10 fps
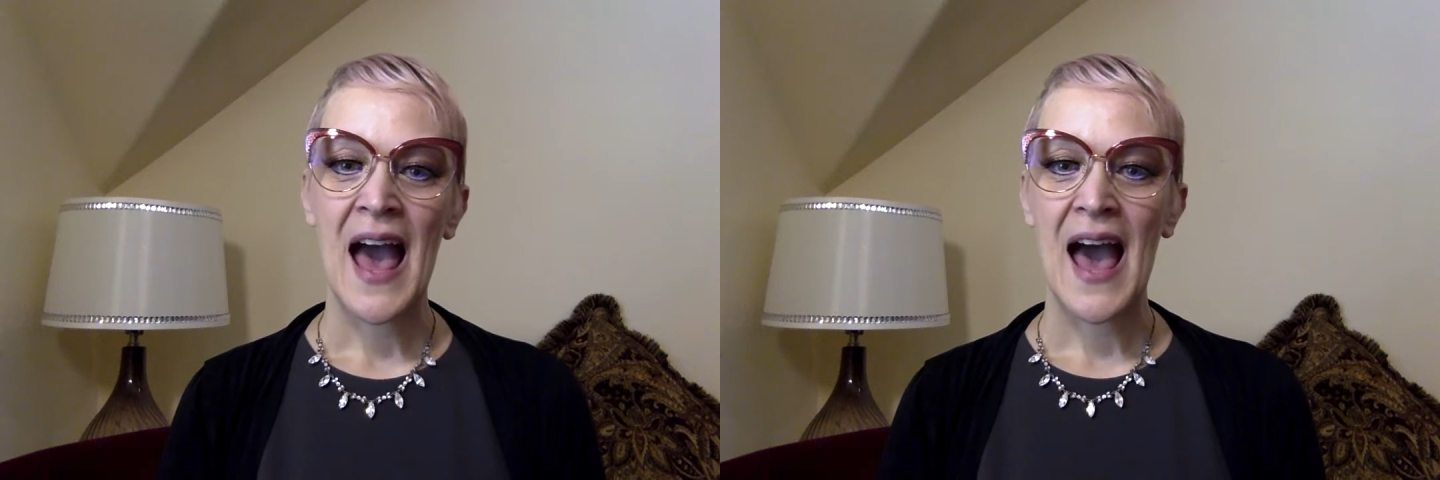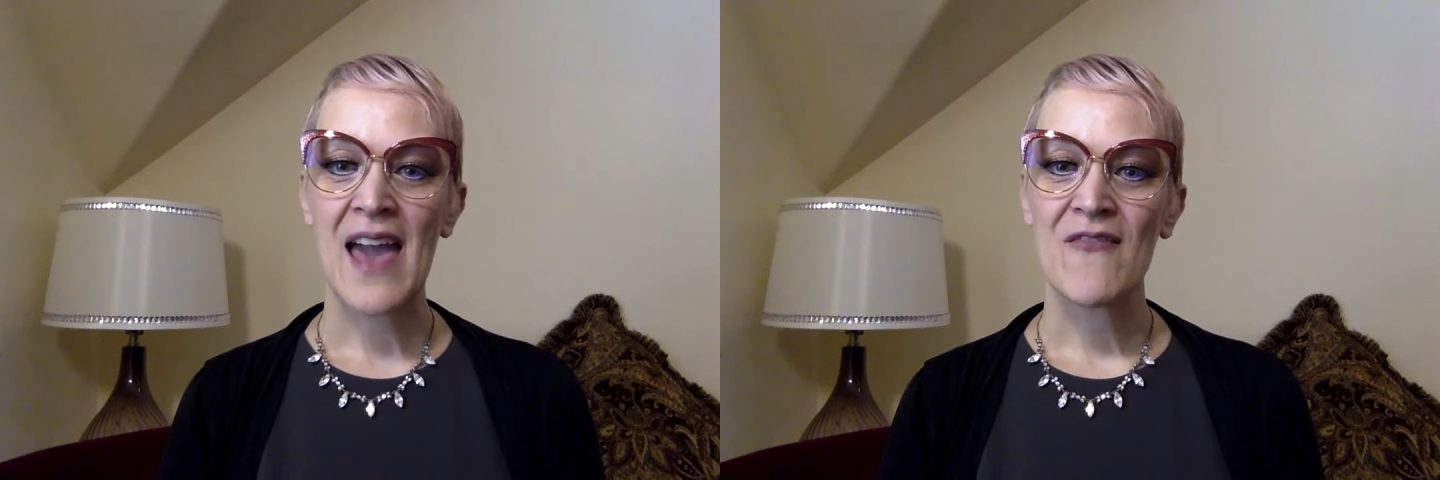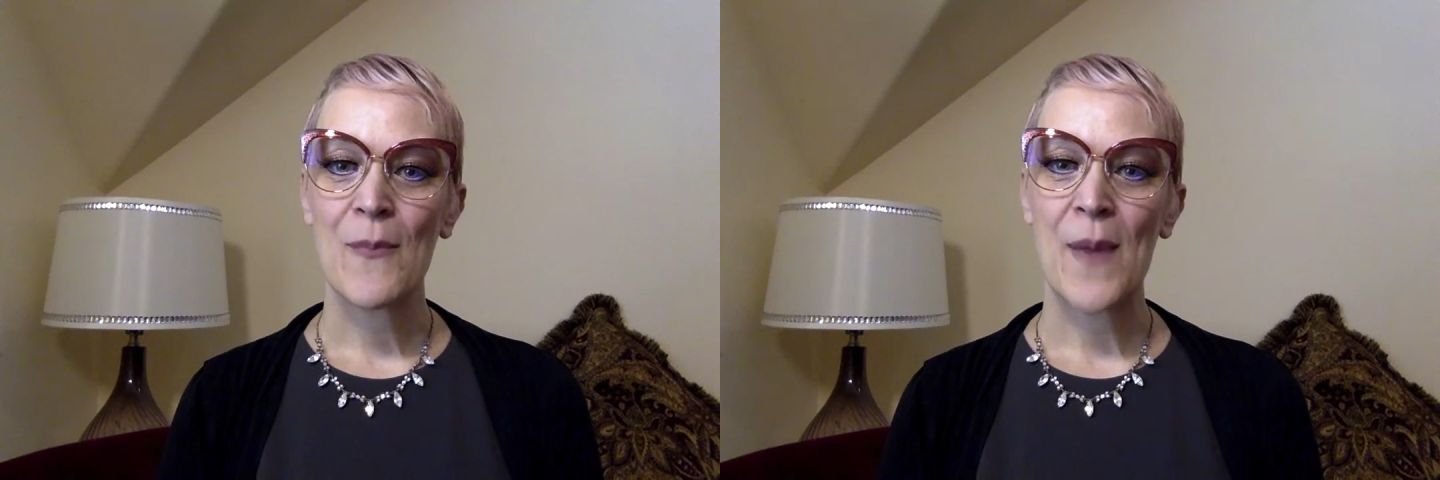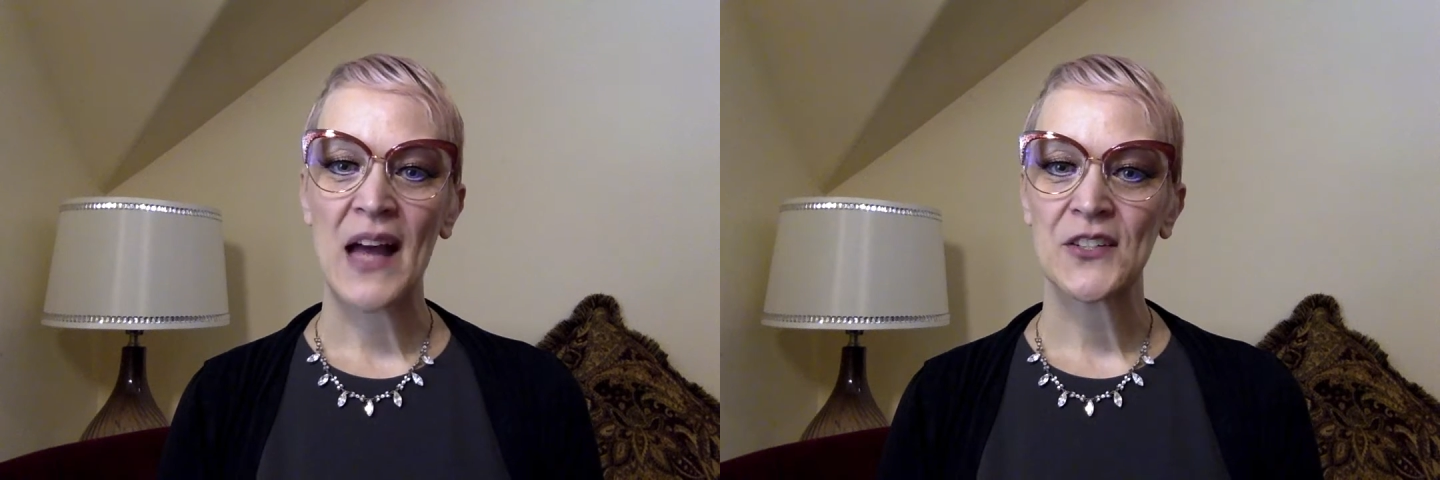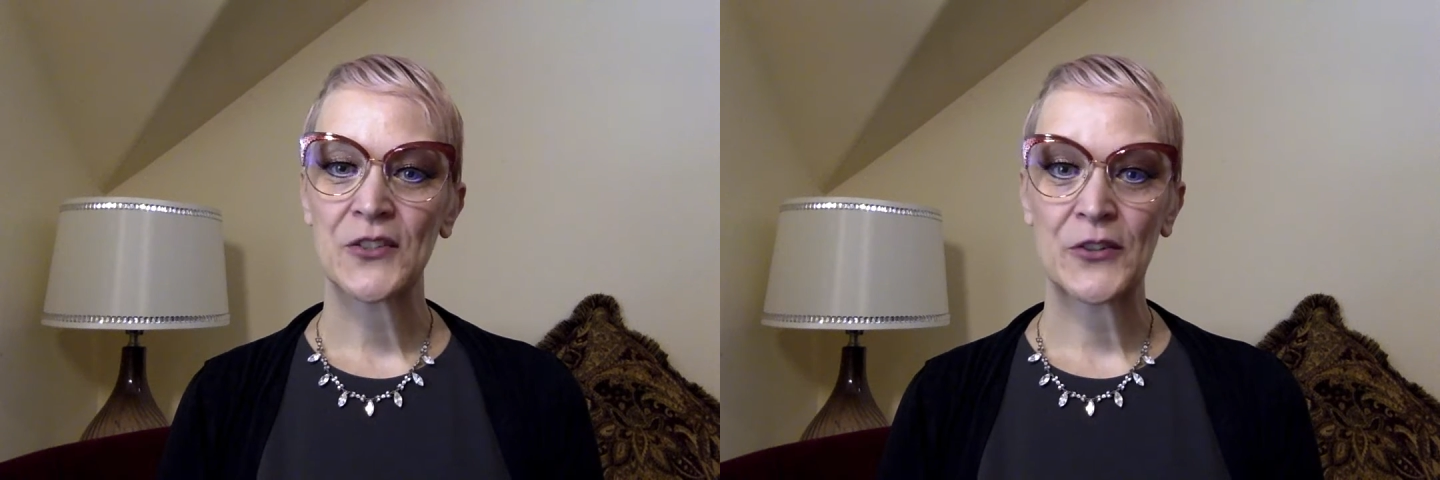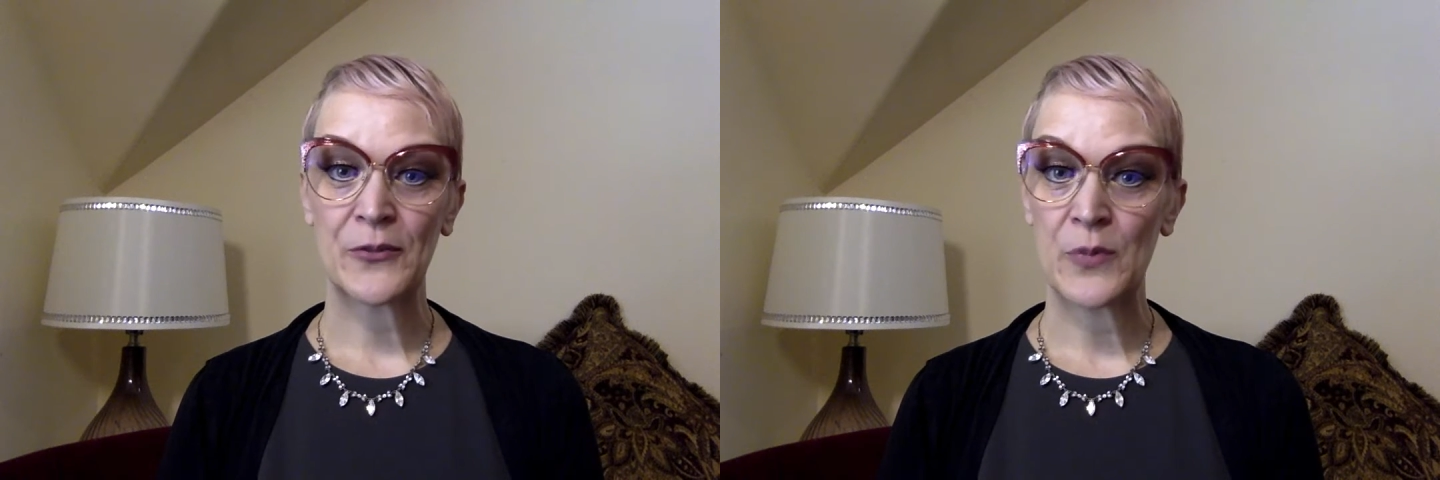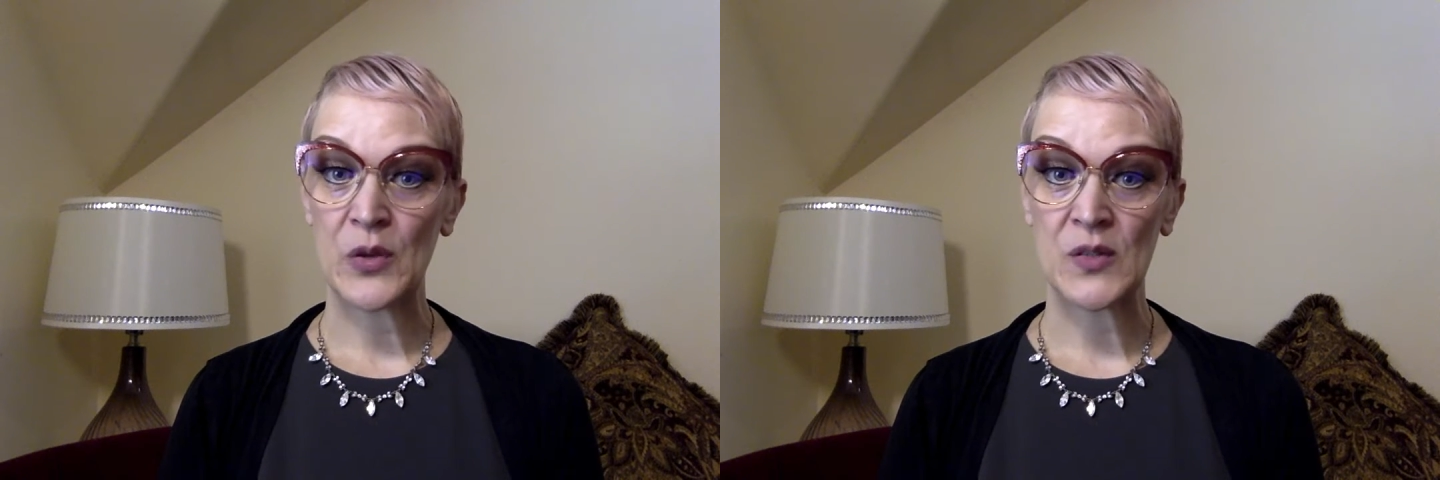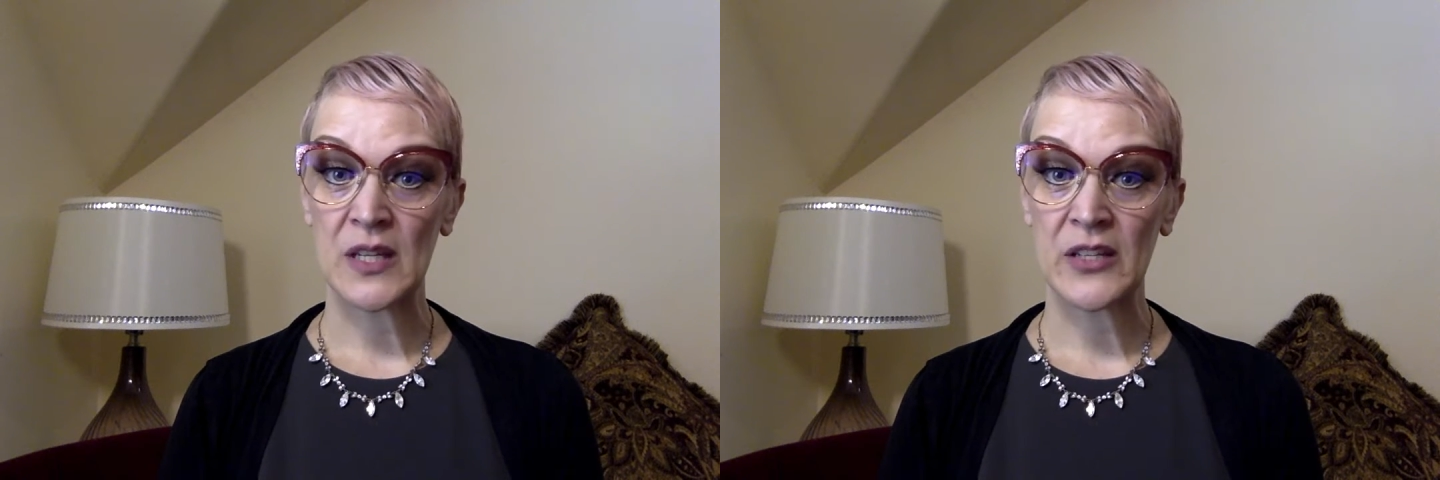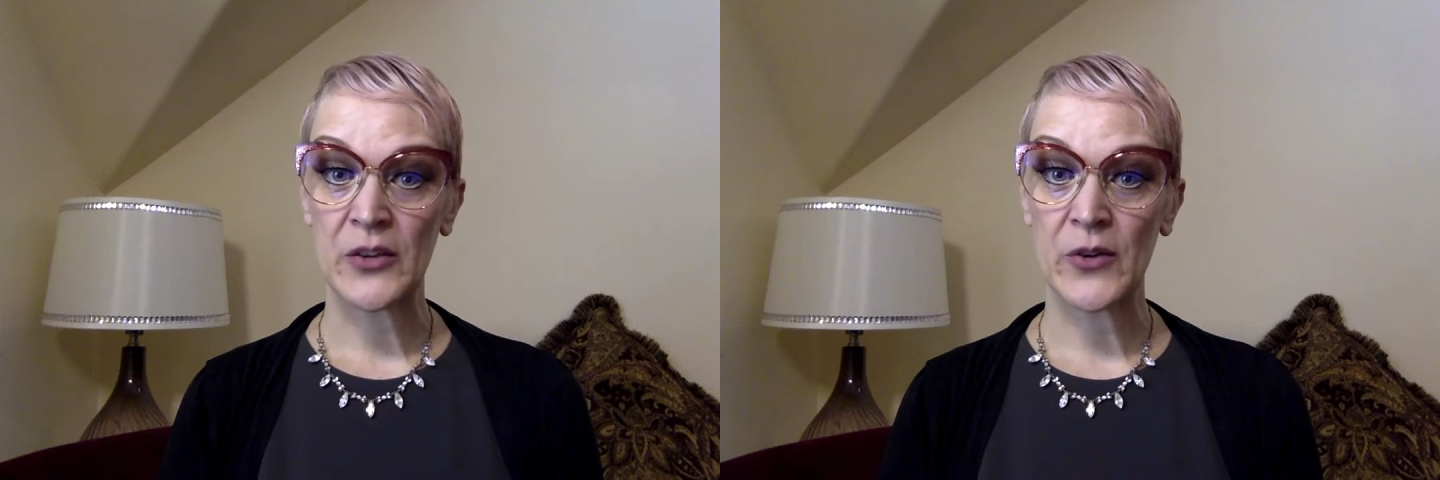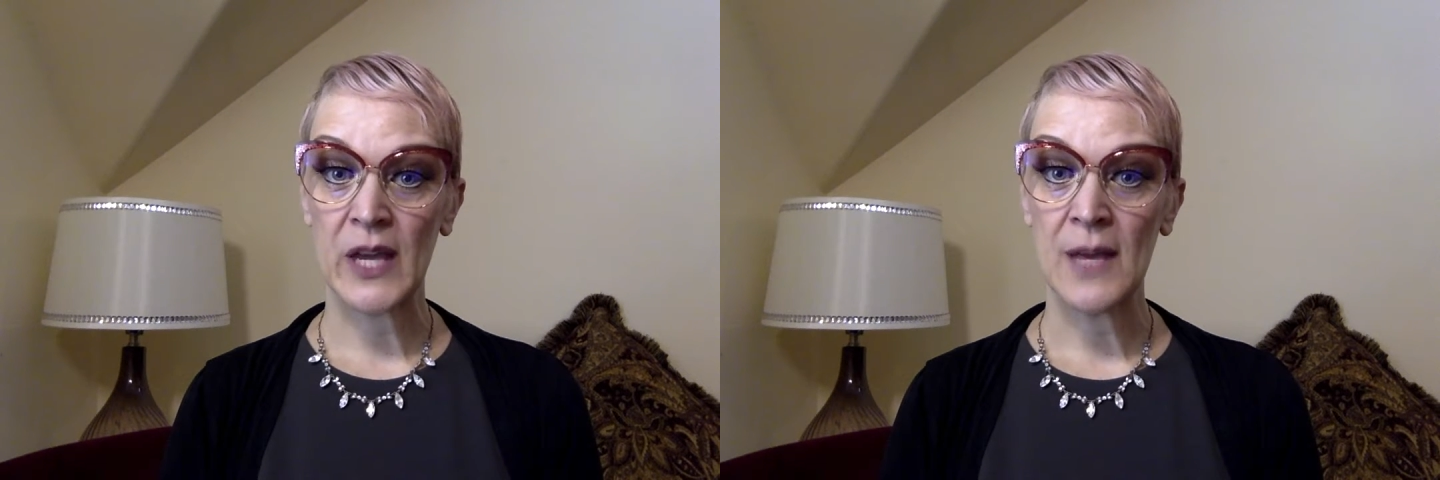I have a Bachelor of Music
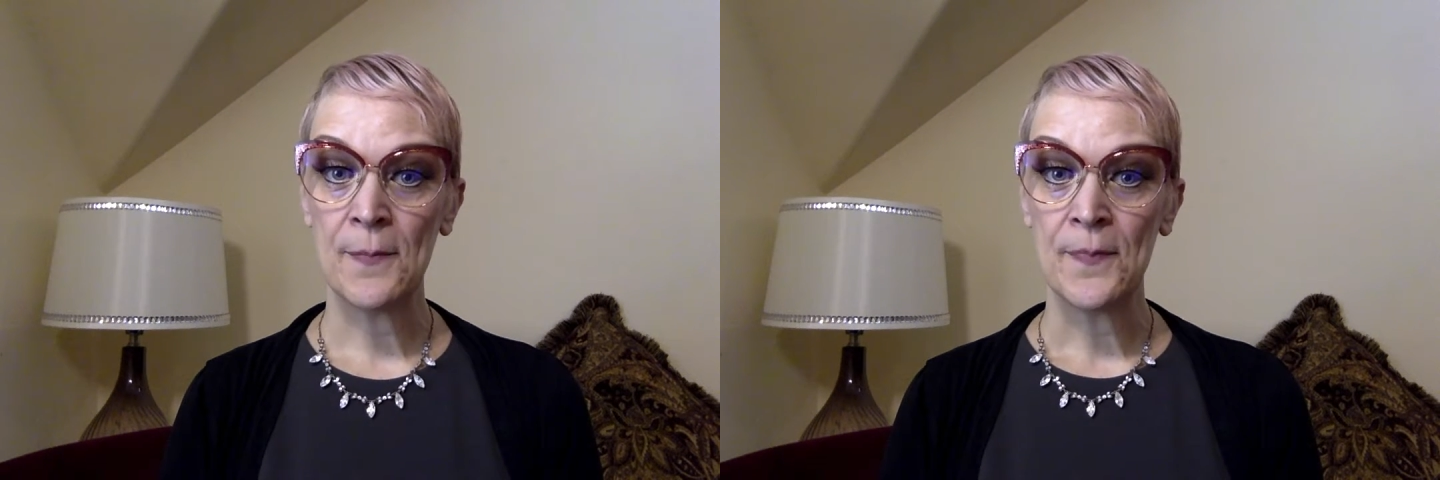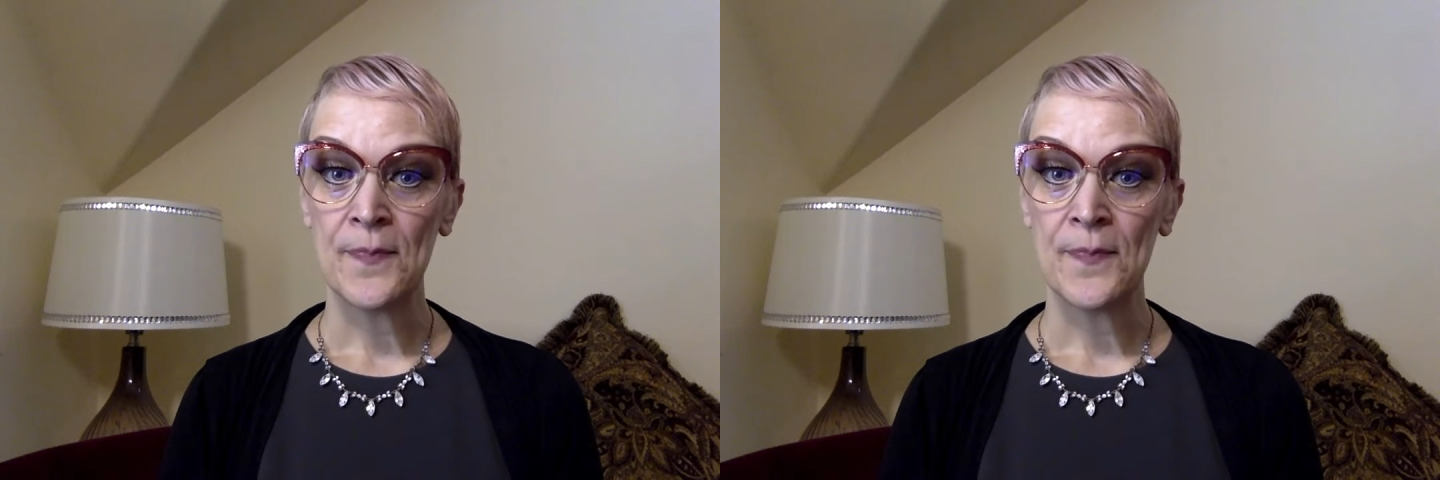degree